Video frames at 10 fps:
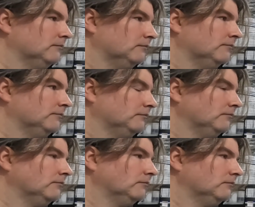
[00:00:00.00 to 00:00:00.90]

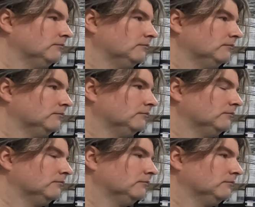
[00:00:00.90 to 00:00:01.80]

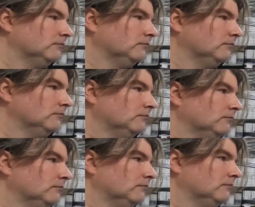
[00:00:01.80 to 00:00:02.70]

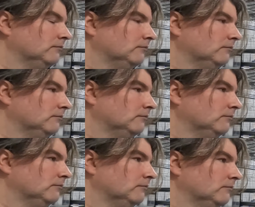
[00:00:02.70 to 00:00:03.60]
This person isn't speaking.